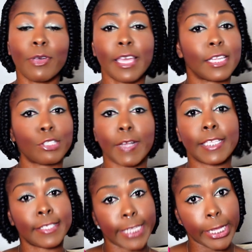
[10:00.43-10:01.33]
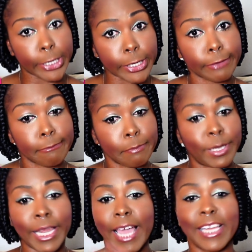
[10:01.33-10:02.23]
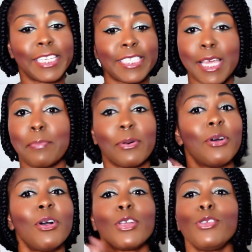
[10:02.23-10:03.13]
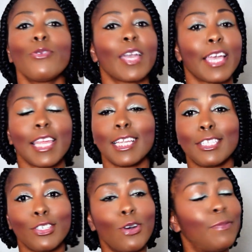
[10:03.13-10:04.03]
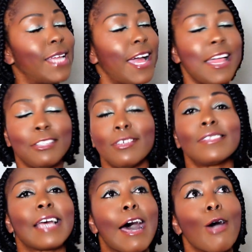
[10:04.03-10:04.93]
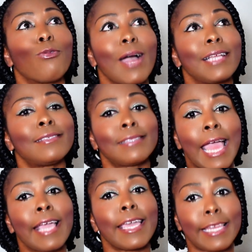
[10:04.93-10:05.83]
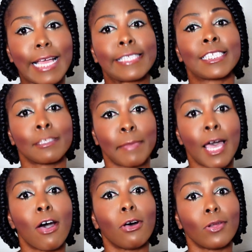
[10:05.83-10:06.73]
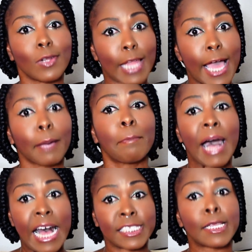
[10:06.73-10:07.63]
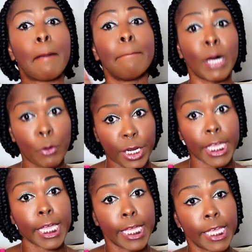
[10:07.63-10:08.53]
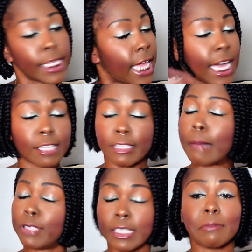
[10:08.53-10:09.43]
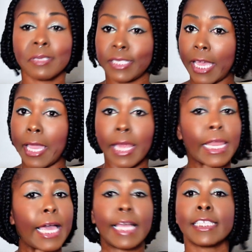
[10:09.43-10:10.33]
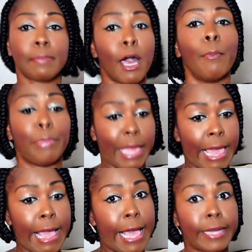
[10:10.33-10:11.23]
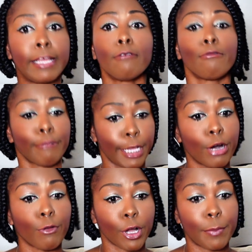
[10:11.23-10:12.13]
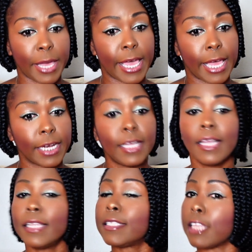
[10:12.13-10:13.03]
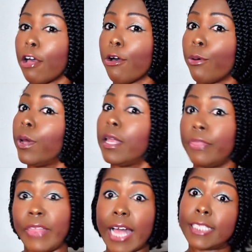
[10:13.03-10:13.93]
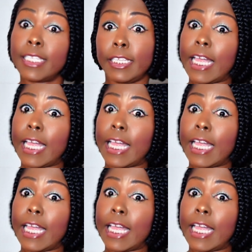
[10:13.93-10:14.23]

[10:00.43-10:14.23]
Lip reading: you can get a straight stinker. Plain and simple, you can get a dupe that is just outright stanky that smell like possum booty. Like I'm just gonna say it, like it smelled bad, real bad. So that's